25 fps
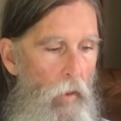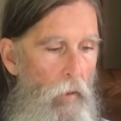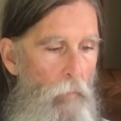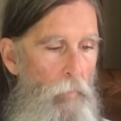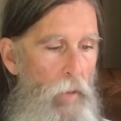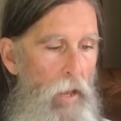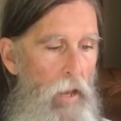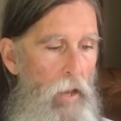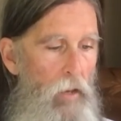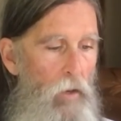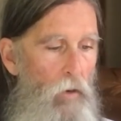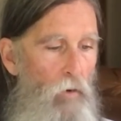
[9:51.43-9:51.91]

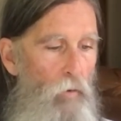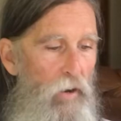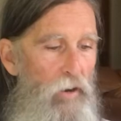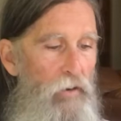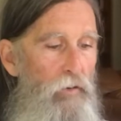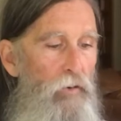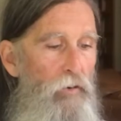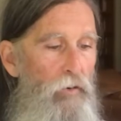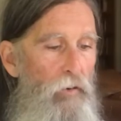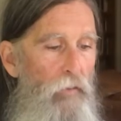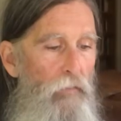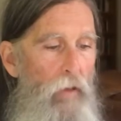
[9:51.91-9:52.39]
Being
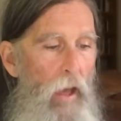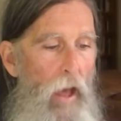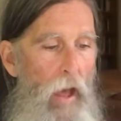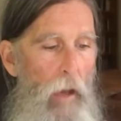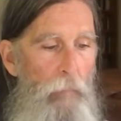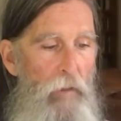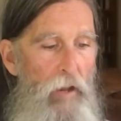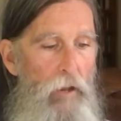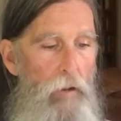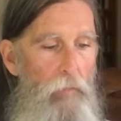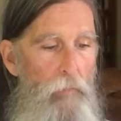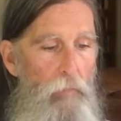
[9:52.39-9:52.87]
creatures of
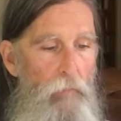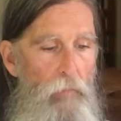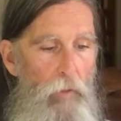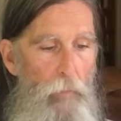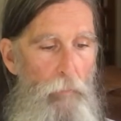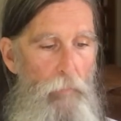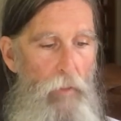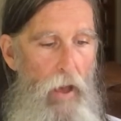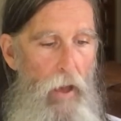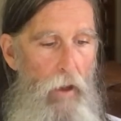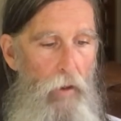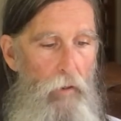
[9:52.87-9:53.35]
habit,
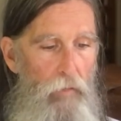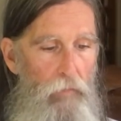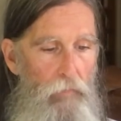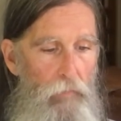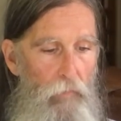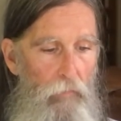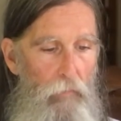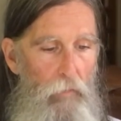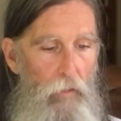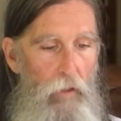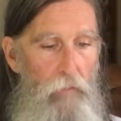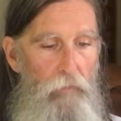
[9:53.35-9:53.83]
the patterns
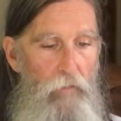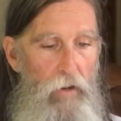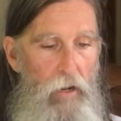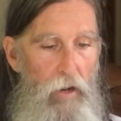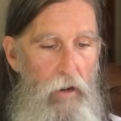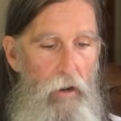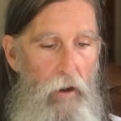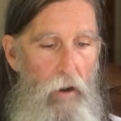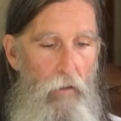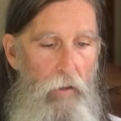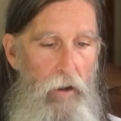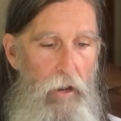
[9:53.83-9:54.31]
of living
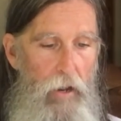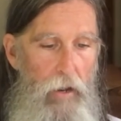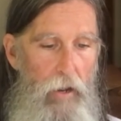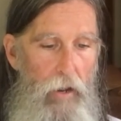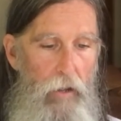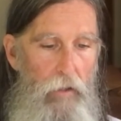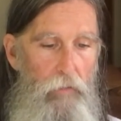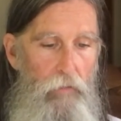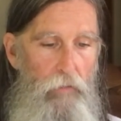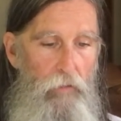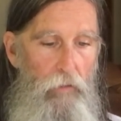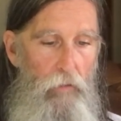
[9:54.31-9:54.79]
in our
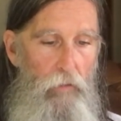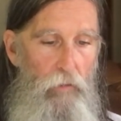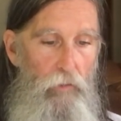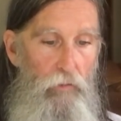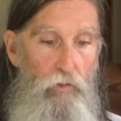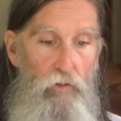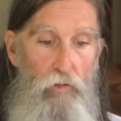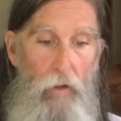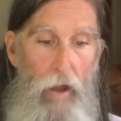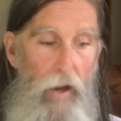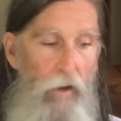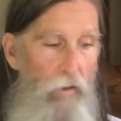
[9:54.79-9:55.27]
heads,
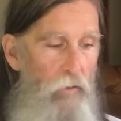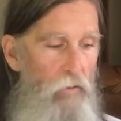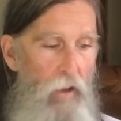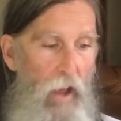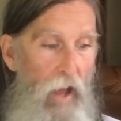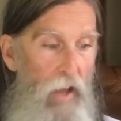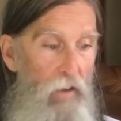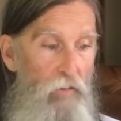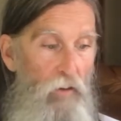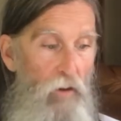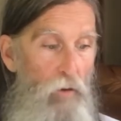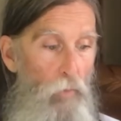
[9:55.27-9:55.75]

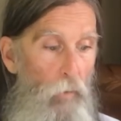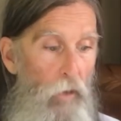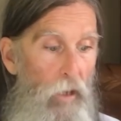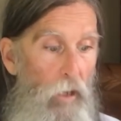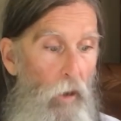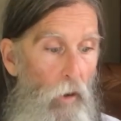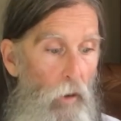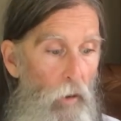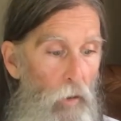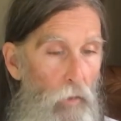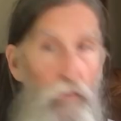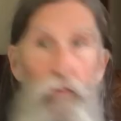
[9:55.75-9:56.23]
strategizing,
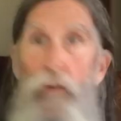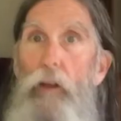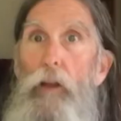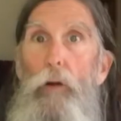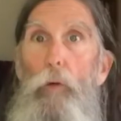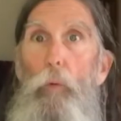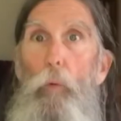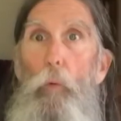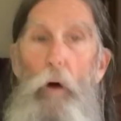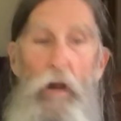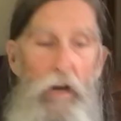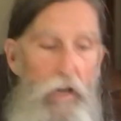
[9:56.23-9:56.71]

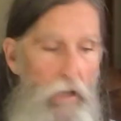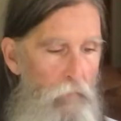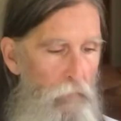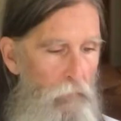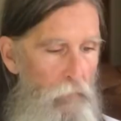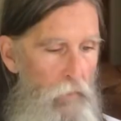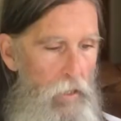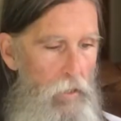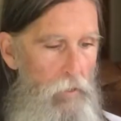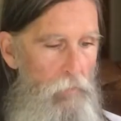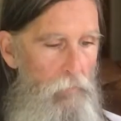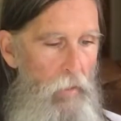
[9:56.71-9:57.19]
rehearsing, what
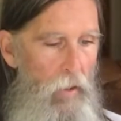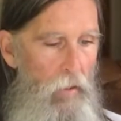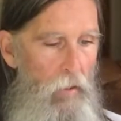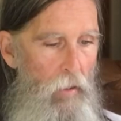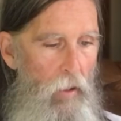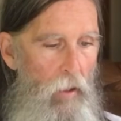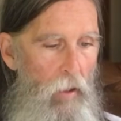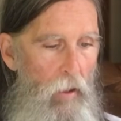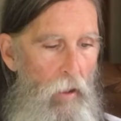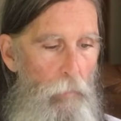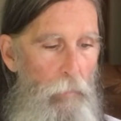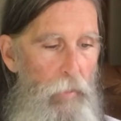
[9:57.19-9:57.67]
ifing,
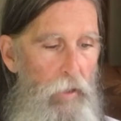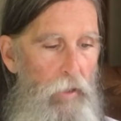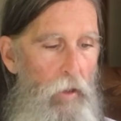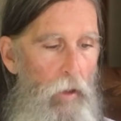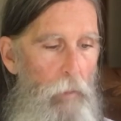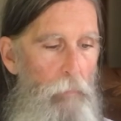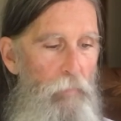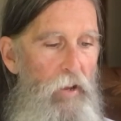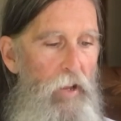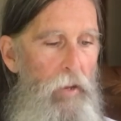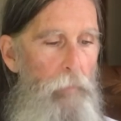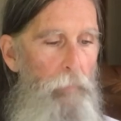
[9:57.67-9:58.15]

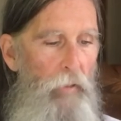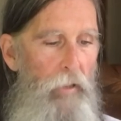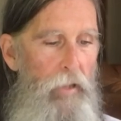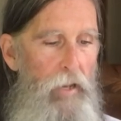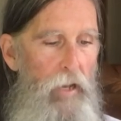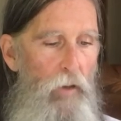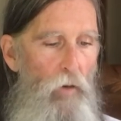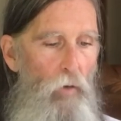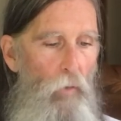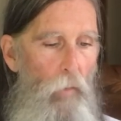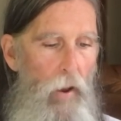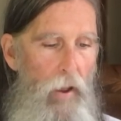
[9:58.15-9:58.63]
become
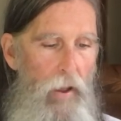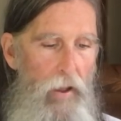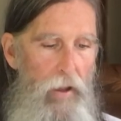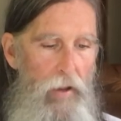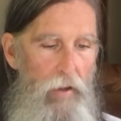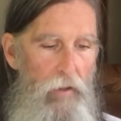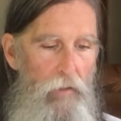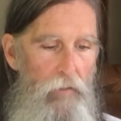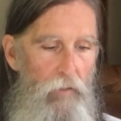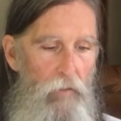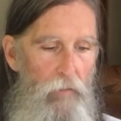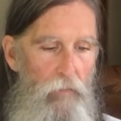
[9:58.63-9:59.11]
deeply
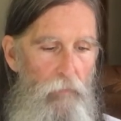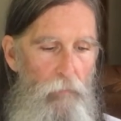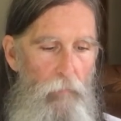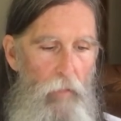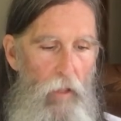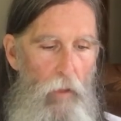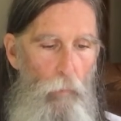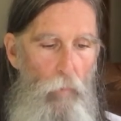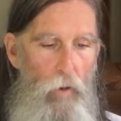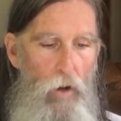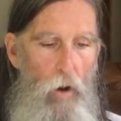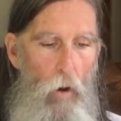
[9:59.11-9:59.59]
ingrained
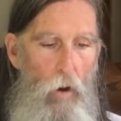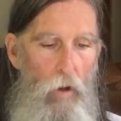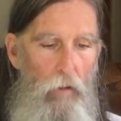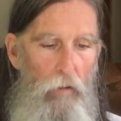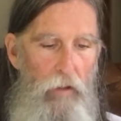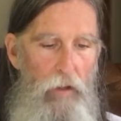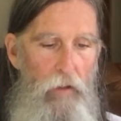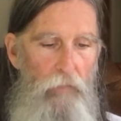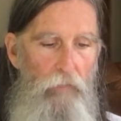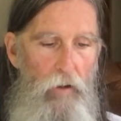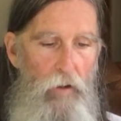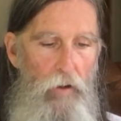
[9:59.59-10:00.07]
and we
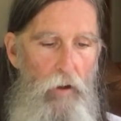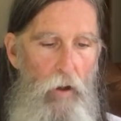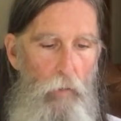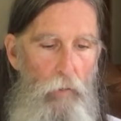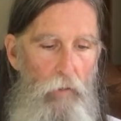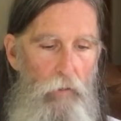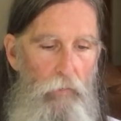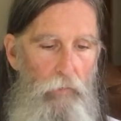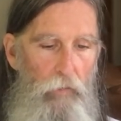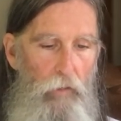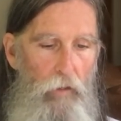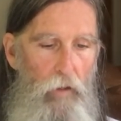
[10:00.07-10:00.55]
hardly even
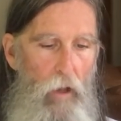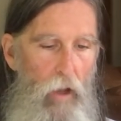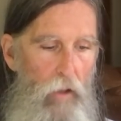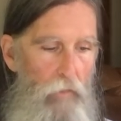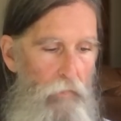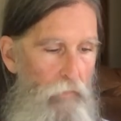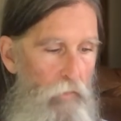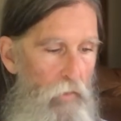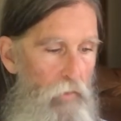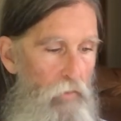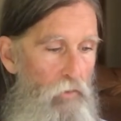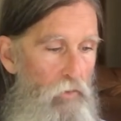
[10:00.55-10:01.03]
notice the
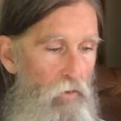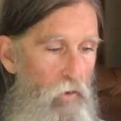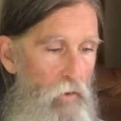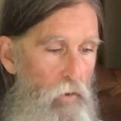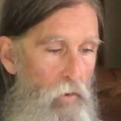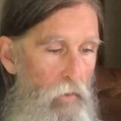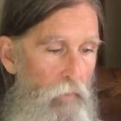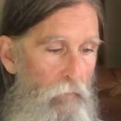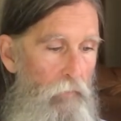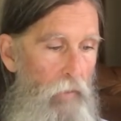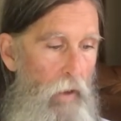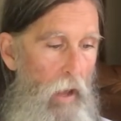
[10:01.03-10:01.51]
constant
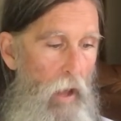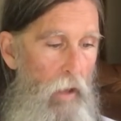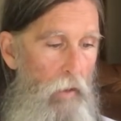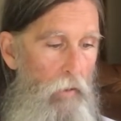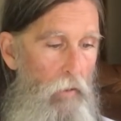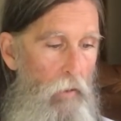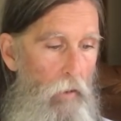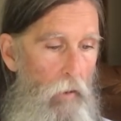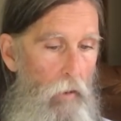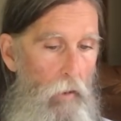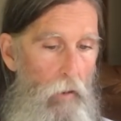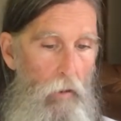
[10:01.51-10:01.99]
churn of,
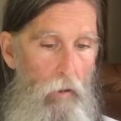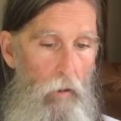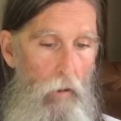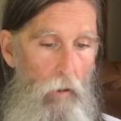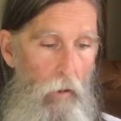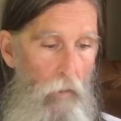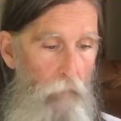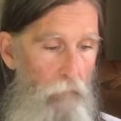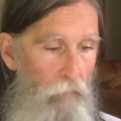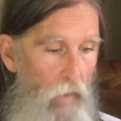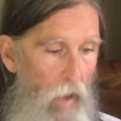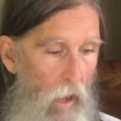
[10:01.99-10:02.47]
con-
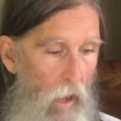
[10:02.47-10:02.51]
of